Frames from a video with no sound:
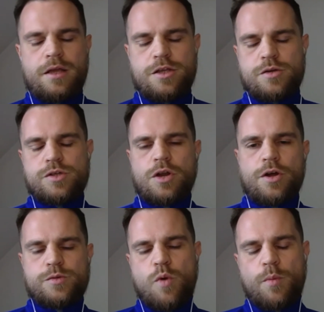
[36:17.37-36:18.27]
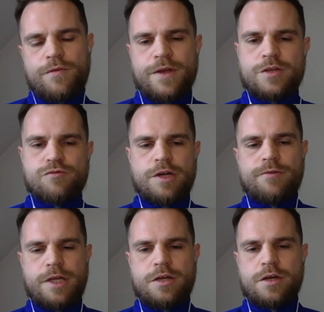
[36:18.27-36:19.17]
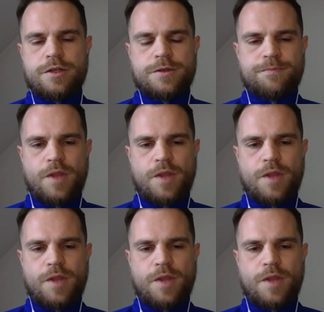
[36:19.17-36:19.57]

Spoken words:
utilize what we think is really good.